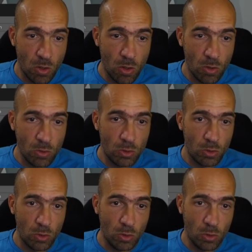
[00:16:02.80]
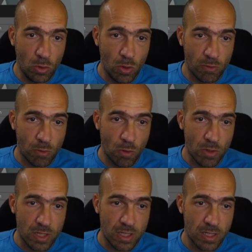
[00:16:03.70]
go to, of
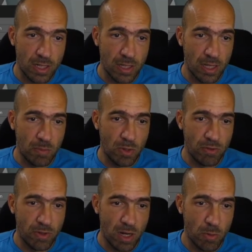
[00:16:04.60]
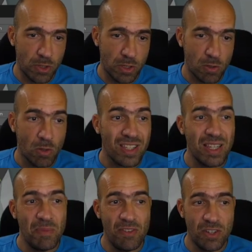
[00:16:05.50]
course, another modifier, which is called
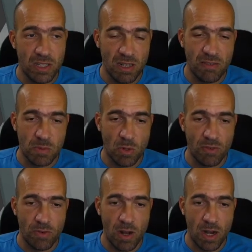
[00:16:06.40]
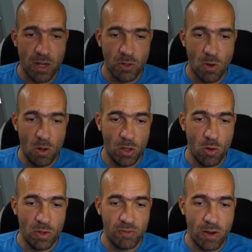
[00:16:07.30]
Subdivision Surface Modifier. You all
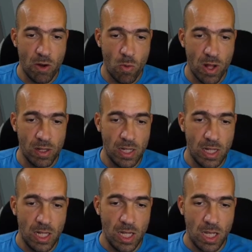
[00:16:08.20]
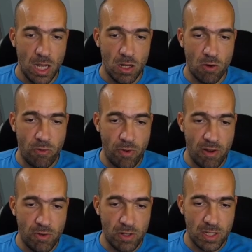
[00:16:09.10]
know it very well. Your
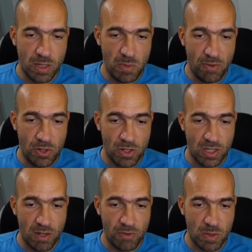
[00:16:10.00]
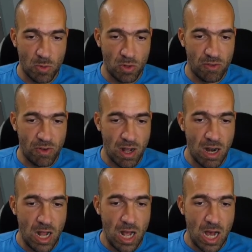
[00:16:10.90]
favorite Subdivision Surface
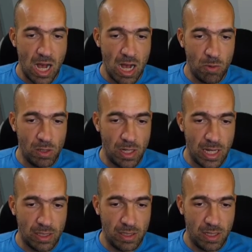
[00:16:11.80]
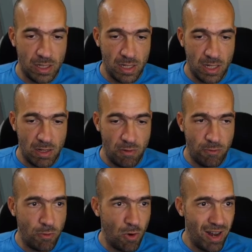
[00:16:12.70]
Modifier. I will add
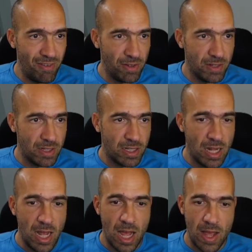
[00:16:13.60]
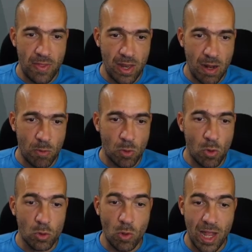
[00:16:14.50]
4 levels, and then I will
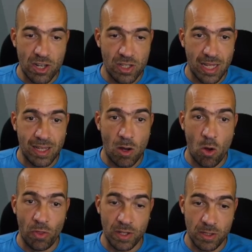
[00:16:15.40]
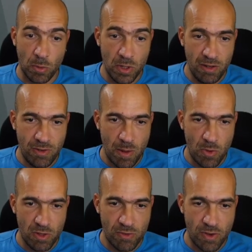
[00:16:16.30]
go to Edge Data on the Solidify
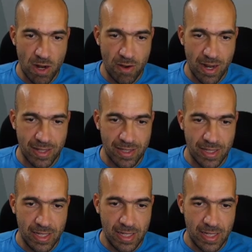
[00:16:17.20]
modifier and